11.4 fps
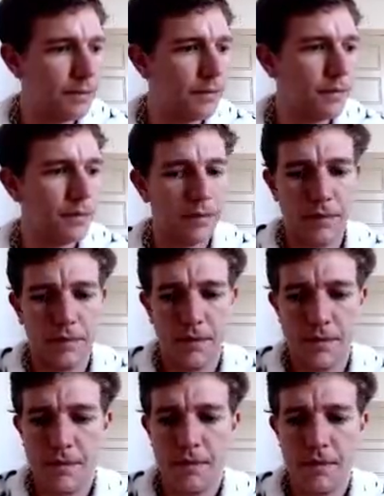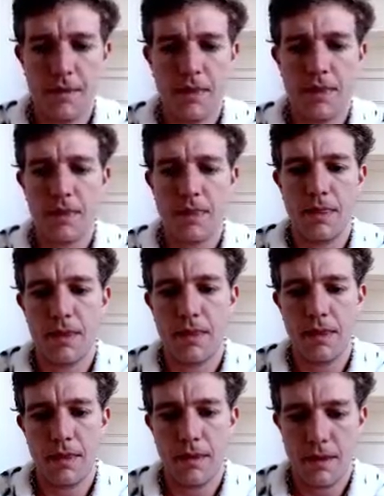
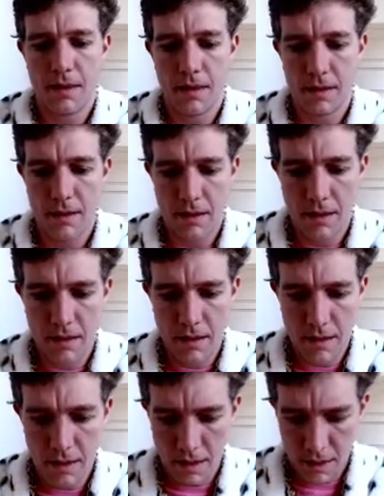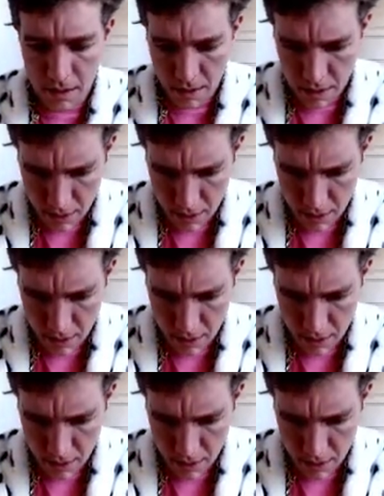(silence)